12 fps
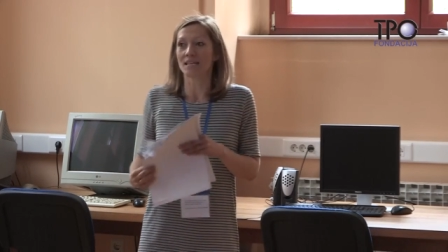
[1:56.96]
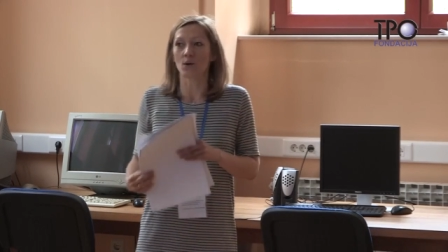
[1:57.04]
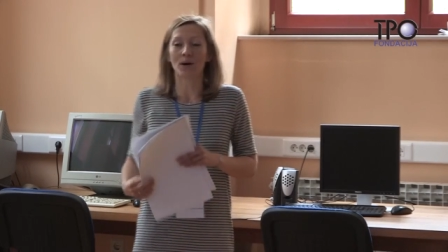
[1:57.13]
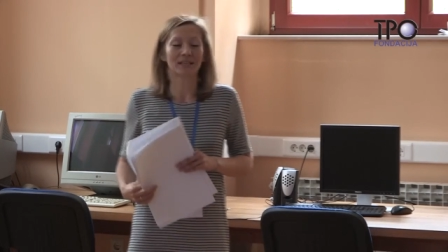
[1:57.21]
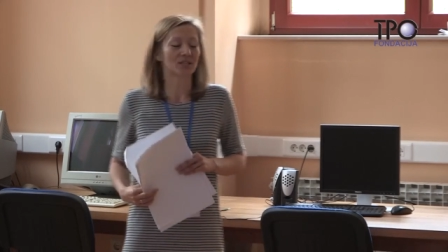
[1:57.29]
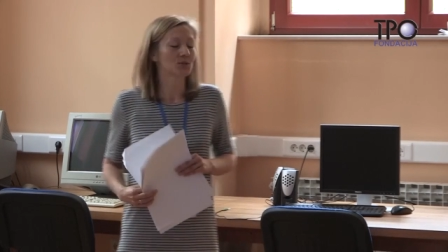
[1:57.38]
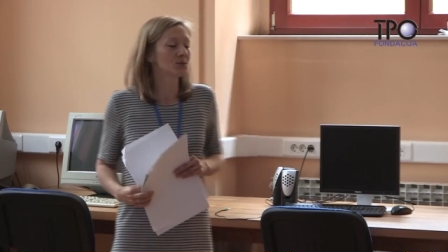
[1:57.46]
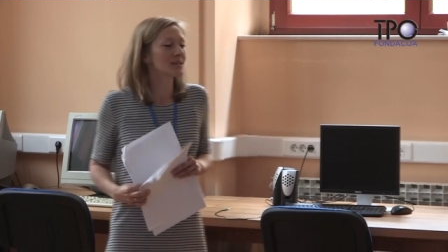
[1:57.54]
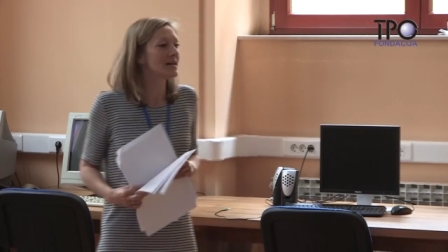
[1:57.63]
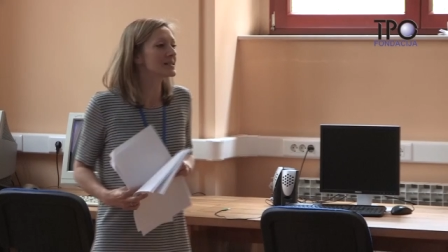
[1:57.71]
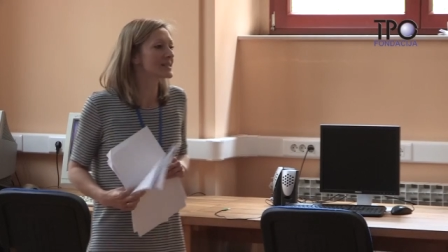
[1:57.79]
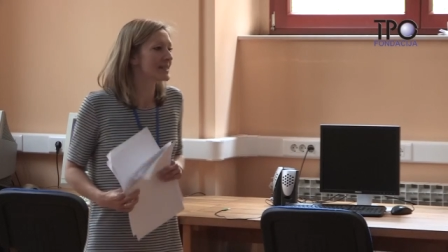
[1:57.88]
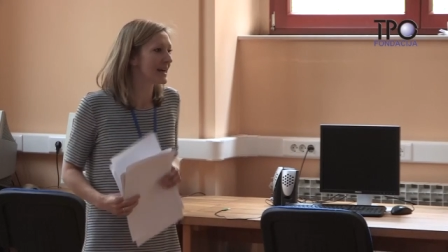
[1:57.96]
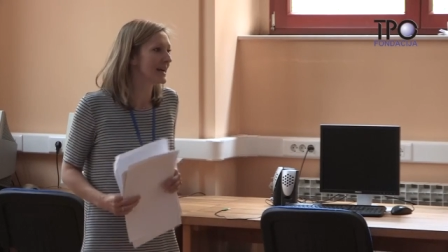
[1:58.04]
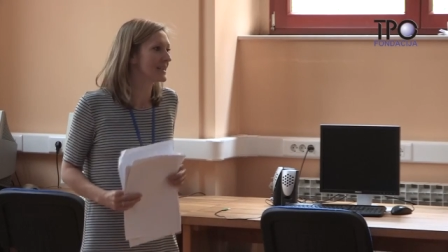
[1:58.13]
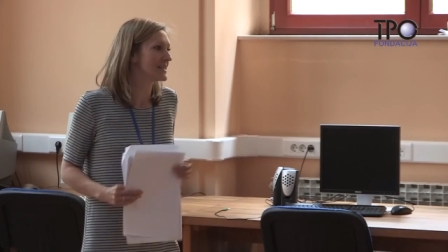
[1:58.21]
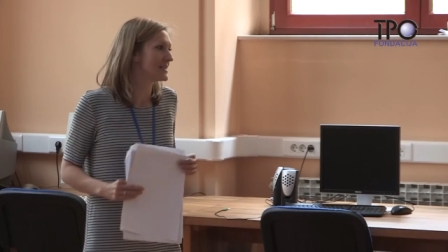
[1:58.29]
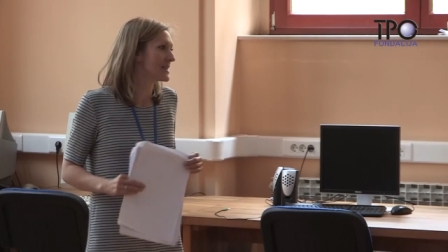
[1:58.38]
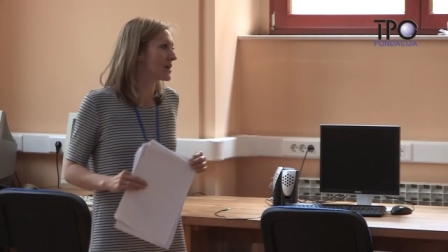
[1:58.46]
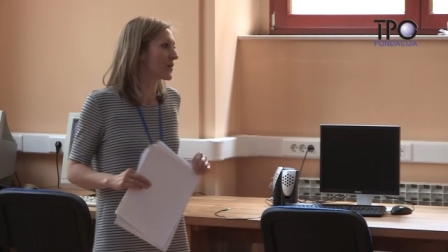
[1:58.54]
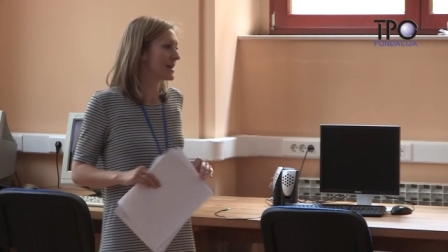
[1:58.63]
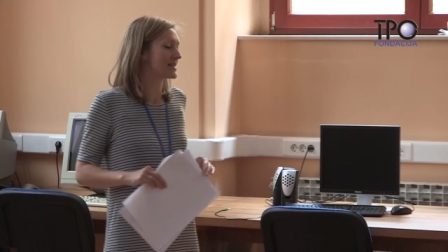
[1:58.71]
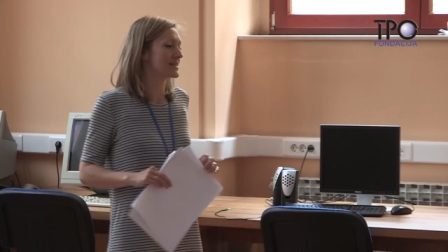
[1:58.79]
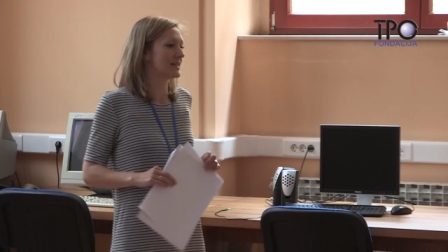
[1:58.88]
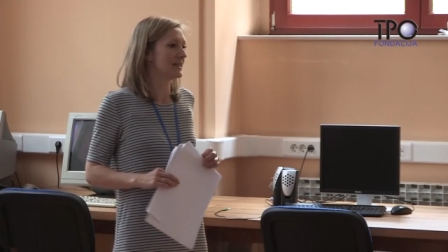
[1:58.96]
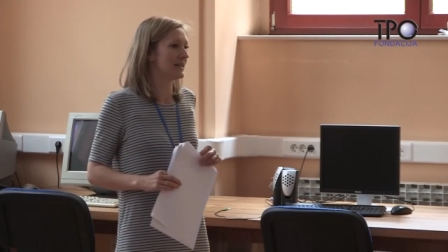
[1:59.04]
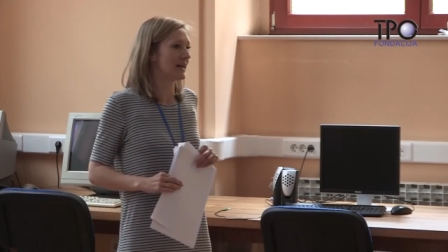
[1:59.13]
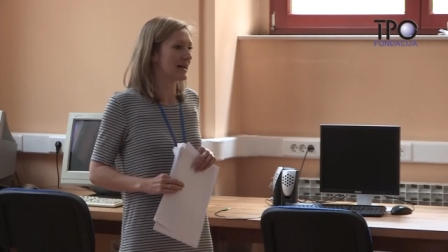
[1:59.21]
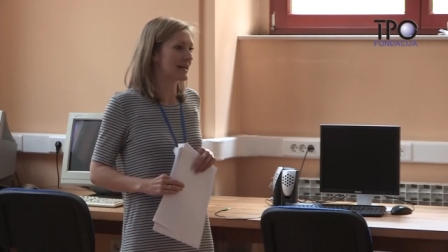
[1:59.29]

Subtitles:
So at 2009, CRS